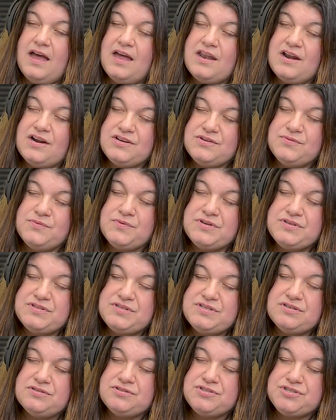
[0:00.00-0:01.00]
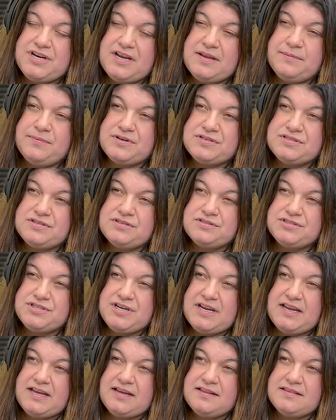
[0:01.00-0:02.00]
And are you were you still train personal
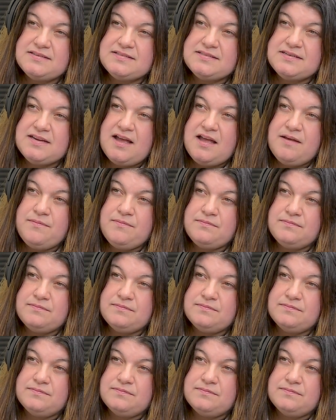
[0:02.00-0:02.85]
training at this time?